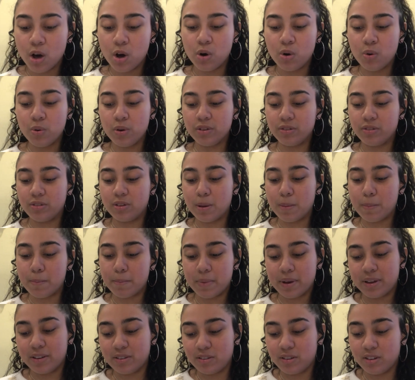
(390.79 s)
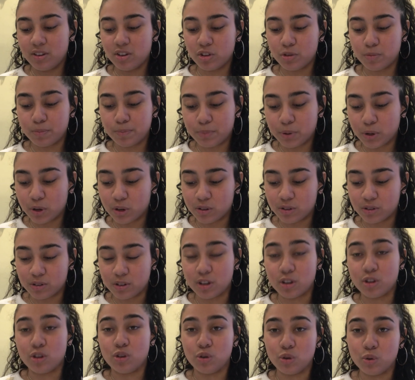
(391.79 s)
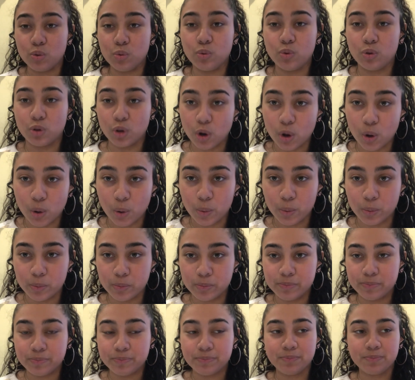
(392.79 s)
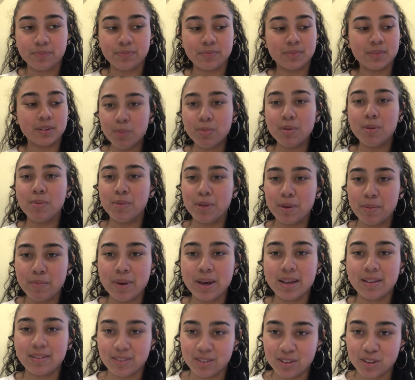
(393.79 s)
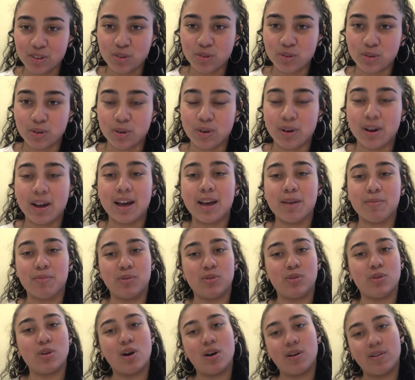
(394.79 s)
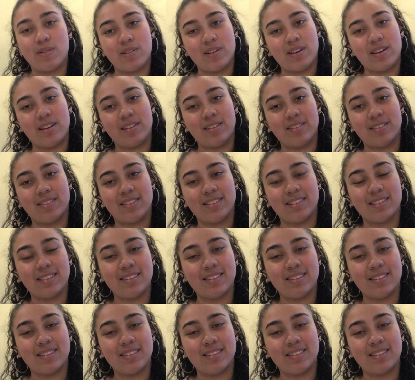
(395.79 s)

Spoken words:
Who is the messiest person you know? Probably my sister. I'm sorry.